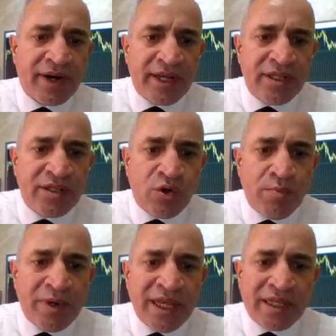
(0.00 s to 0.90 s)
It covered
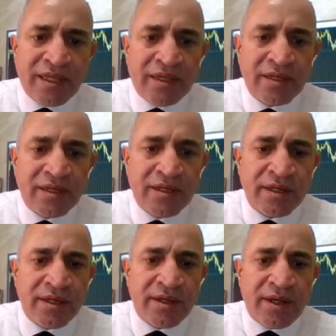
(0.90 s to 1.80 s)
it completely.
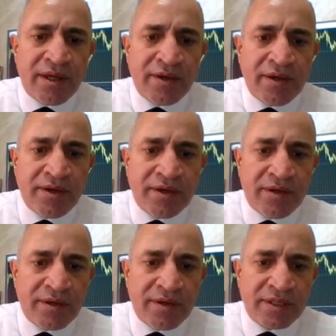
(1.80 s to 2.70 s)

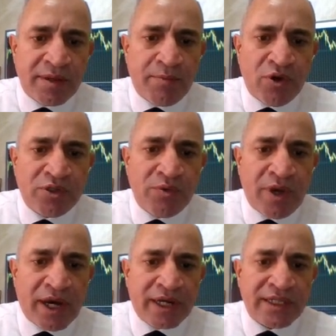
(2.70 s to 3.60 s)

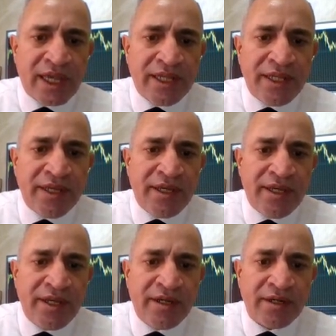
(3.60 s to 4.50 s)
Suppose we are standing
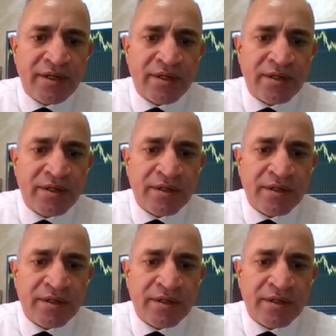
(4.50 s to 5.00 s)
here,